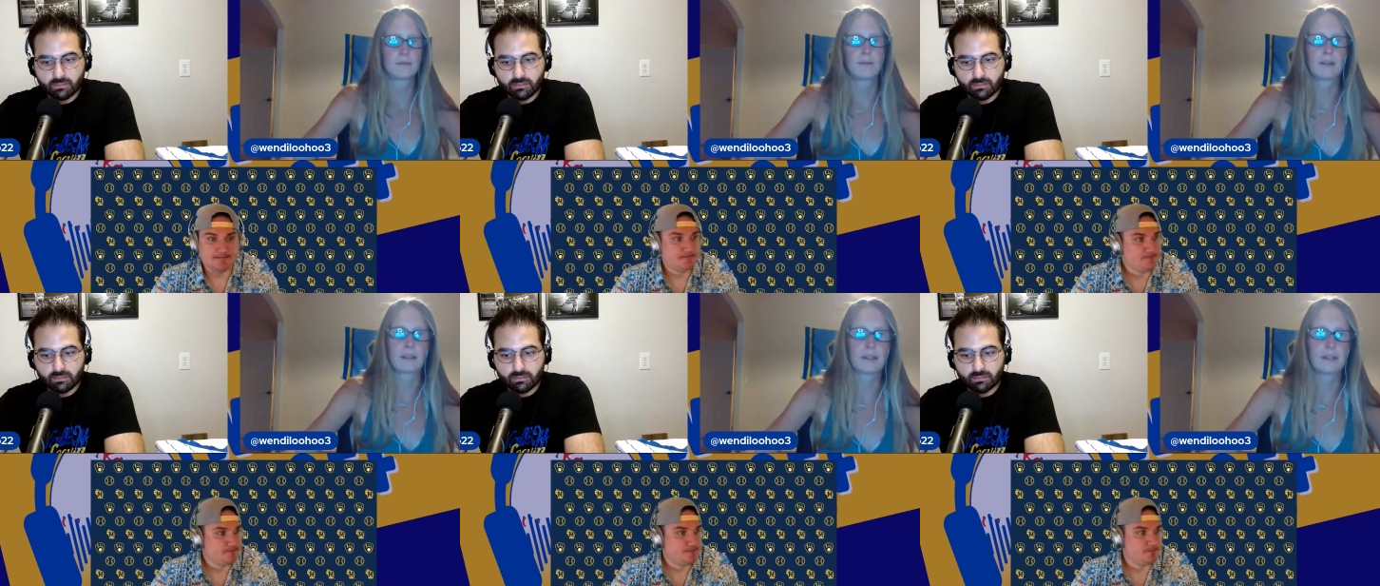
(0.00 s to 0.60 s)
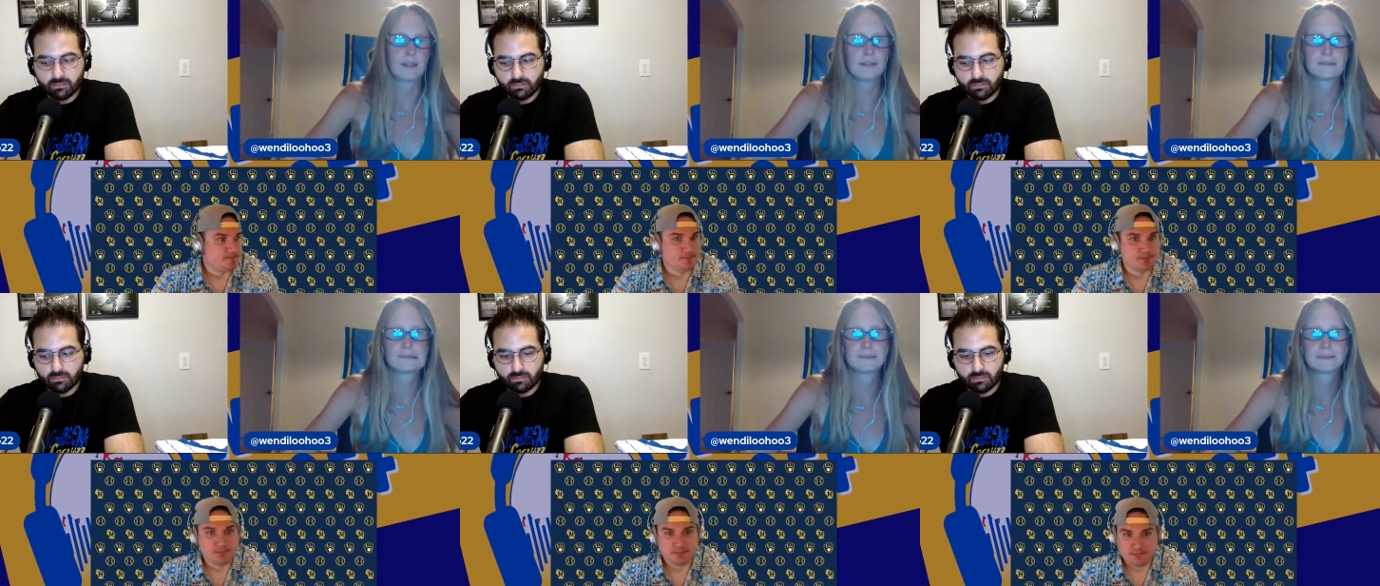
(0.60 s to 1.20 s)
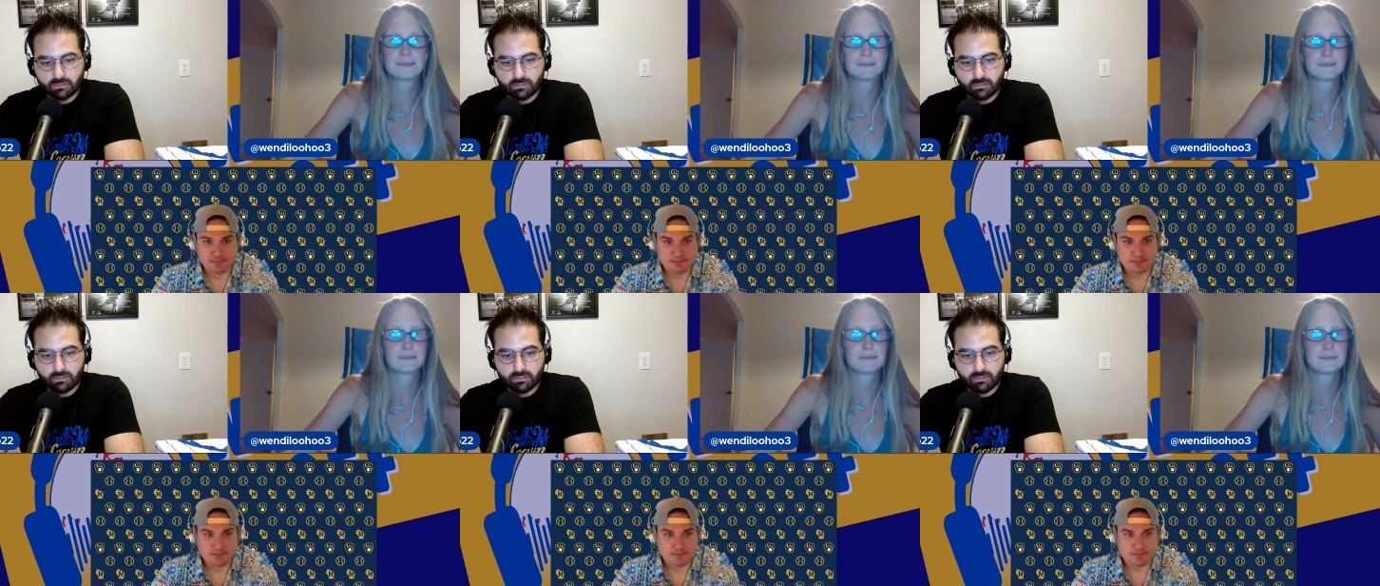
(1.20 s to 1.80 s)
Speaker 1: oh God!
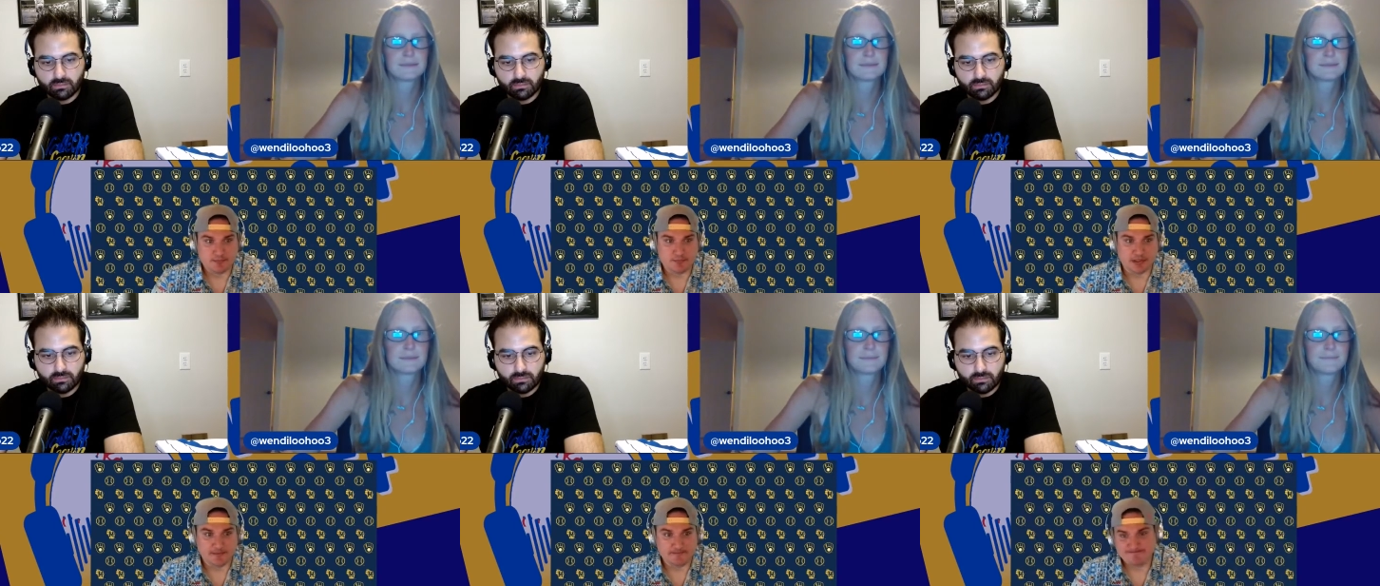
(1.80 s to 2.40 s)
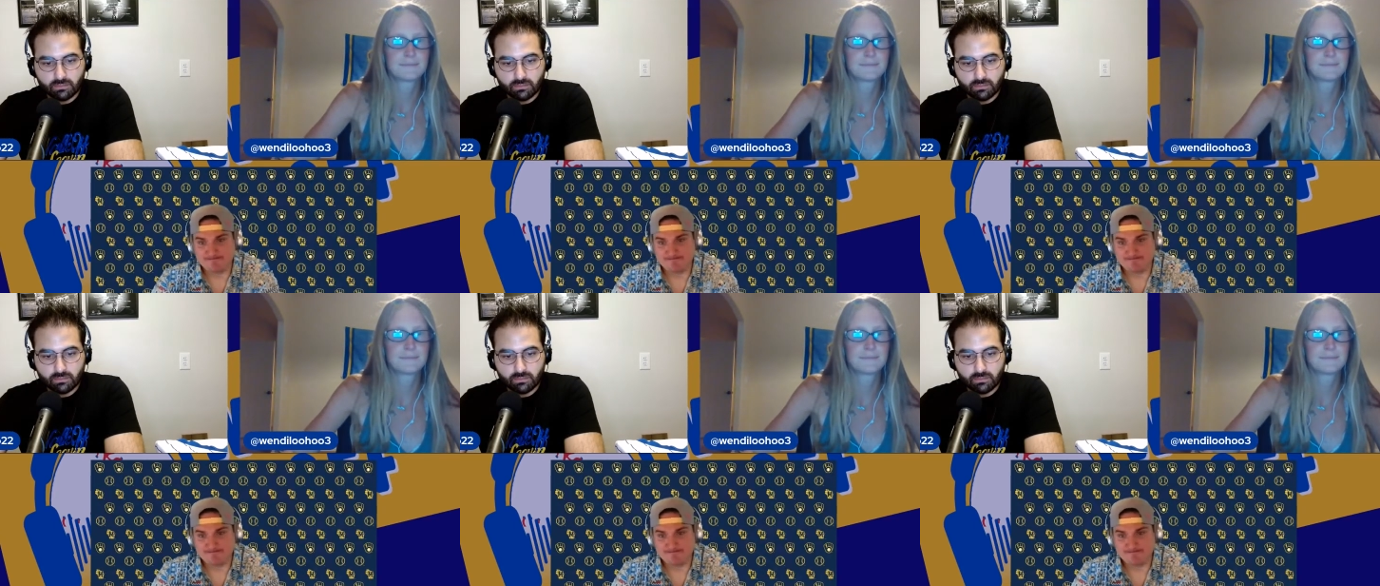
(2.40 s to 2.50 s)
But